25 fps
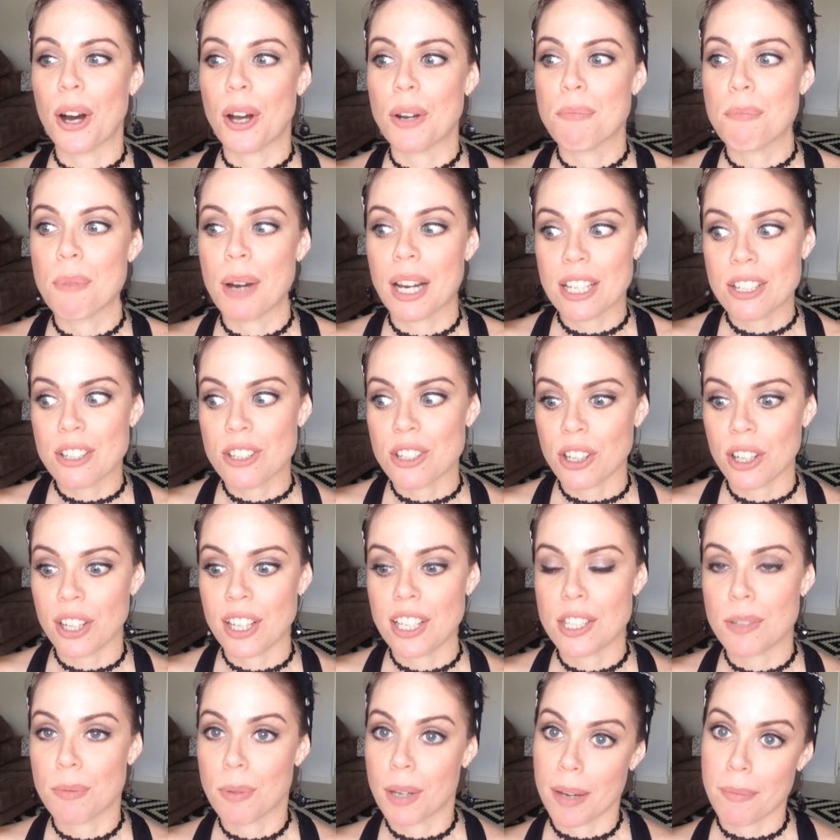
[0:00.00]
on my
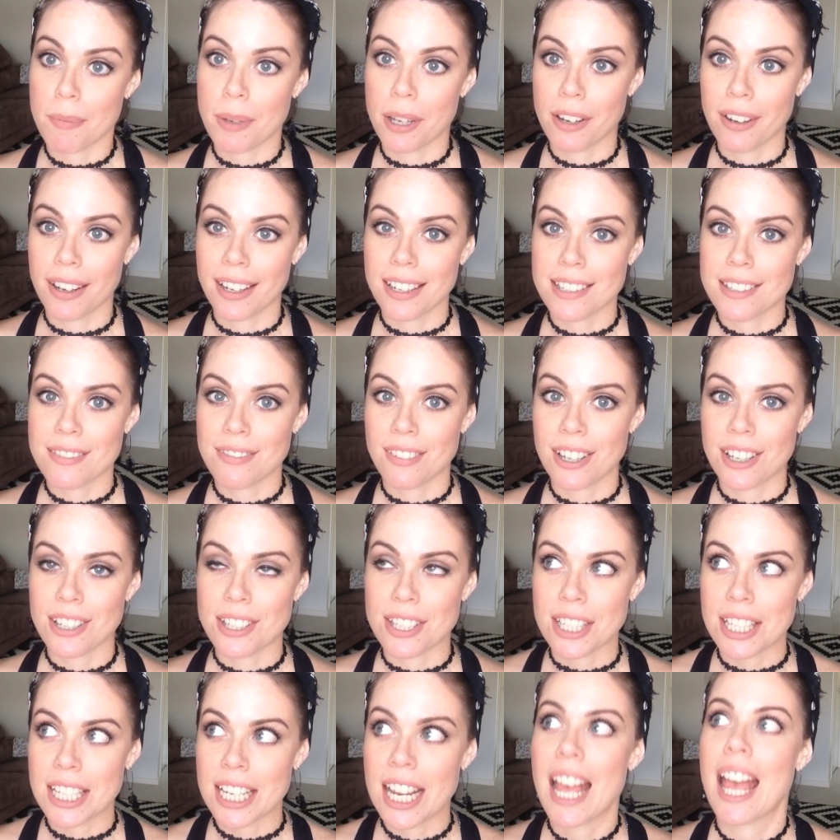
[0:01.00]
journey to become my greatest
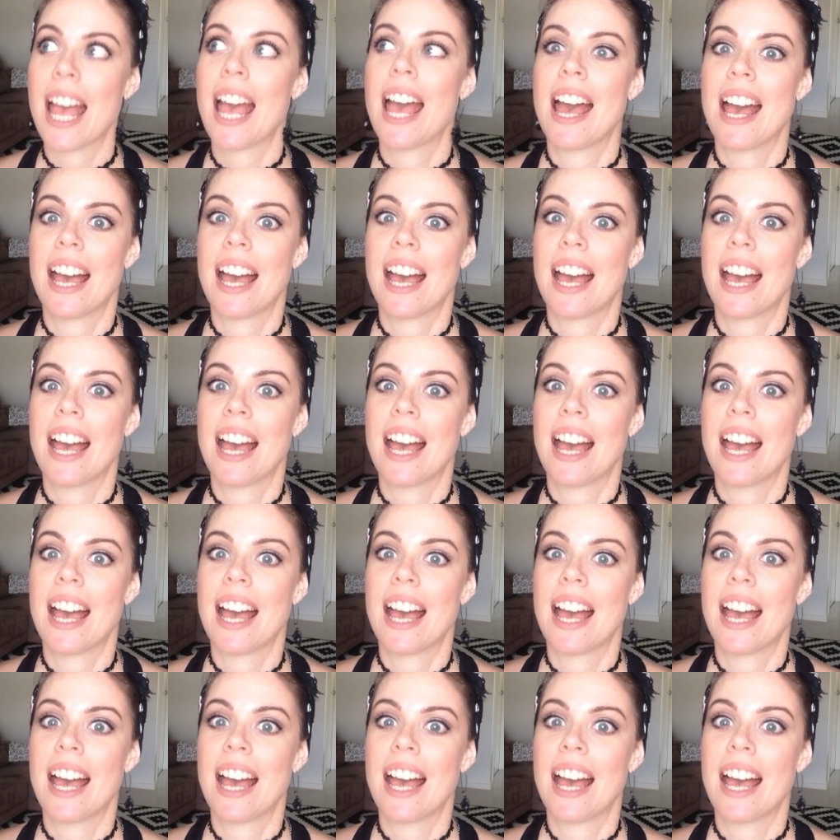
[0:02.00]
version.